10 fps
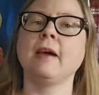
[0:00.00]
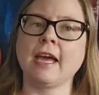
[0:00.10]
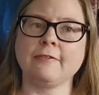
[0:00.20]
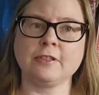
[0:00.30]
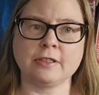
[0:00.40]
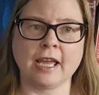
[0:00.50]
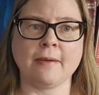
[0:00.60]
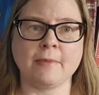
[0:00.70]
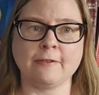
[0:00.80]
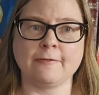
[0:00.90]

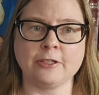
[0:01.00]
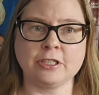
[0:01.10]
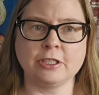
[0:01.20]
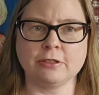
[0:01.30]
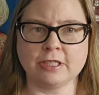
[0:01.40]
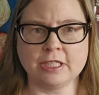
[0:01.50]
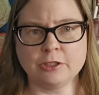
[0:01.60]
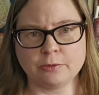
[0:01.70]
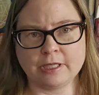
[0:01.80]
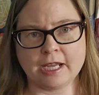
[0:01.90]
at my first
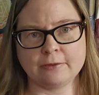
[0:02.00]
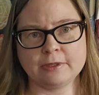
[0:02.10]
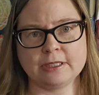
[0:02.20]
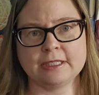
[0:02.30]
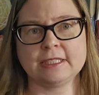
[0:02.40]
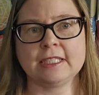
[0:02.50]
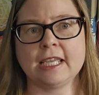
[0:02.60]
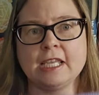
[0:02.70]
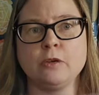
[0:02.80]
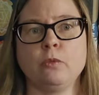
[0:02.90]
usage, when I was
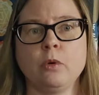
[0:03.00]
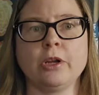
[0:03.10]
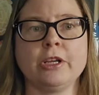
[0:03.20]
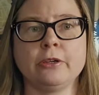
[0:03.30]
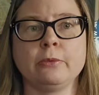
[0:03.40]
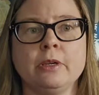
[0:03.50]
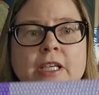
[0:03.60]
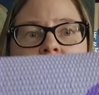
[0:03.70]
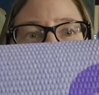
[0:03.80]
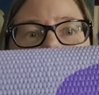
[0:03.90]
in Warrior
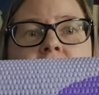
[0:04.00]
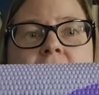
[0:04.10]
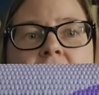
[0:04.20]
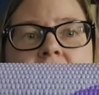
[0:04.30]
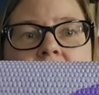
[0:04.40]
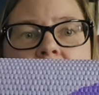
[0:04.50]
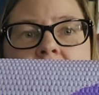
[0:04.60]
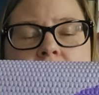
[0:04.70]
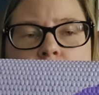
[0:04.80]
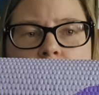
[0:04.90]
One, you can
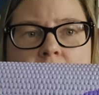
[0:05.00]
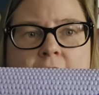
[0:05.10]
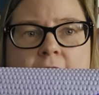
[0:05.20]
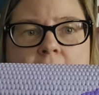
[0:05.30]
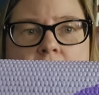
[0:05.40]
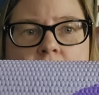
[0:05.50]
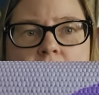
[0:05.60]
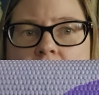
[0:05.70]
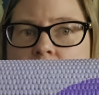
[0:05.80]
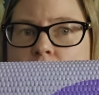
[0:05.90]
see where the
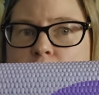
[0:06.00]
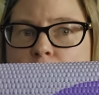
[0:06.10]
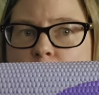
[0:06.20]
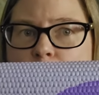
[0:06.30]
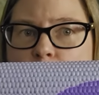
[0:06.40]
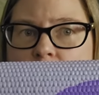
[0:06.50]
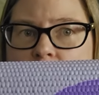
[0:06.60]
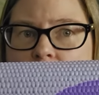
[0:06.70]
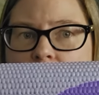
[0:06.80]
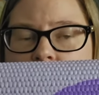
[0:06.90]
heel and the foot
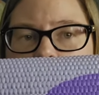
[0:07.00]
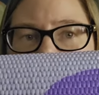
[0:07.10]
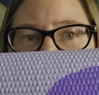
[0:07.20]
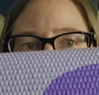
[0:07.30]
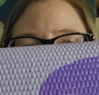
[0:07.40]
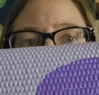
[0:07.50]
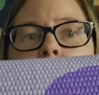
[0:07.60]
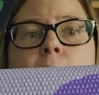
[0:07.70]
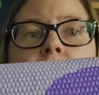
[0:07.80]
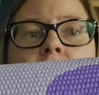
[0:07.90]

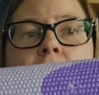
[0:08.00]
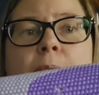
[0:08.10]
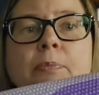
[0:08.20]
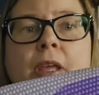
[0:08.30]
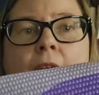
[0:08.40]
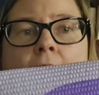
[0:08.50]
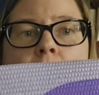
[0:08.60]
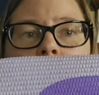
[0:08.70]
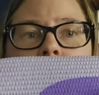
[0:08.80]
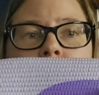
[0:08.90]
were.
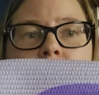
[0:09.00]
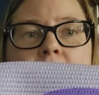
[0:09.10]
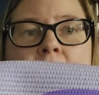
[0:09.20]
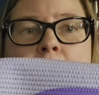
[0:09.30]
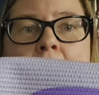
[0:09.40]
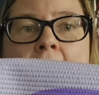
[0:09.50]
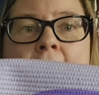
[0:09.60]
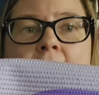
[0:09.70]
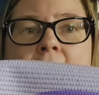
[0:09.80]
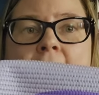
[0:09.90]
The
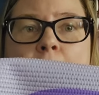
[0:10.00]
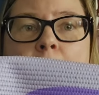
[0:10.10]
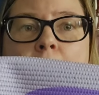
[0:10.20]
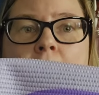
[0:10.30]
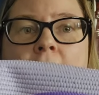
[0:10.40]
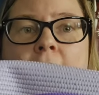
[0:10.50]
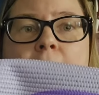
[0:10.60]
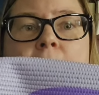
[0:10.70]
mat came apart.